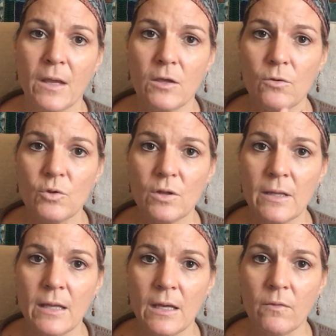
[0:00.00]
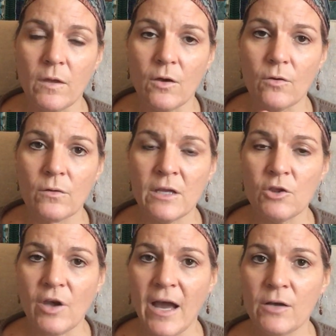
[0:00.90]
usually in the early
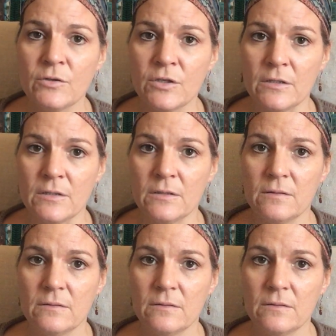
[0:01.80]
childhood